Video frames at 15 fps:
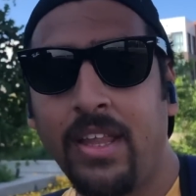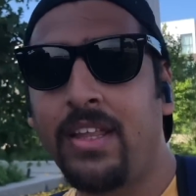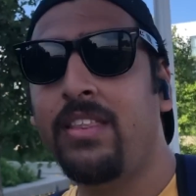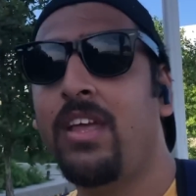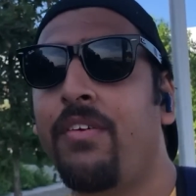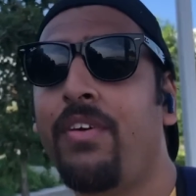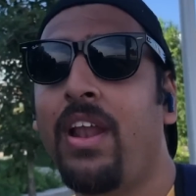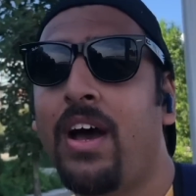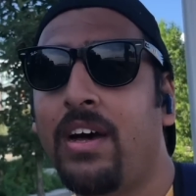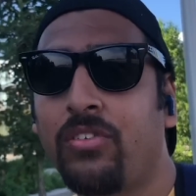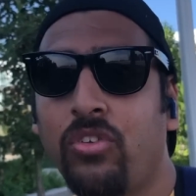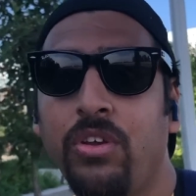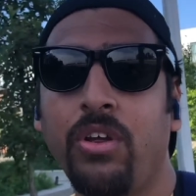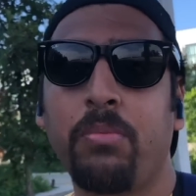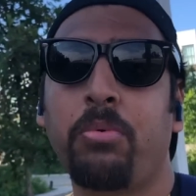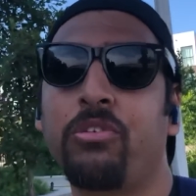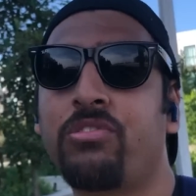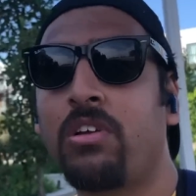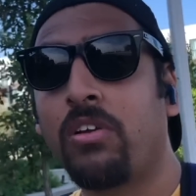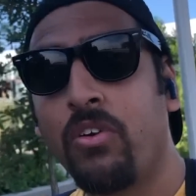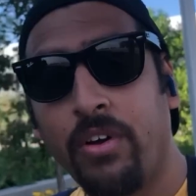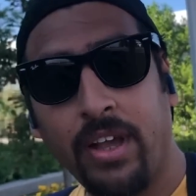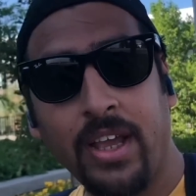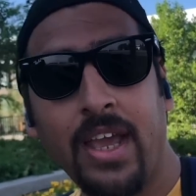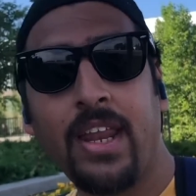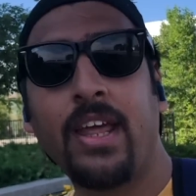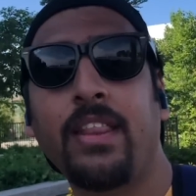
then they will ask you your postal code again,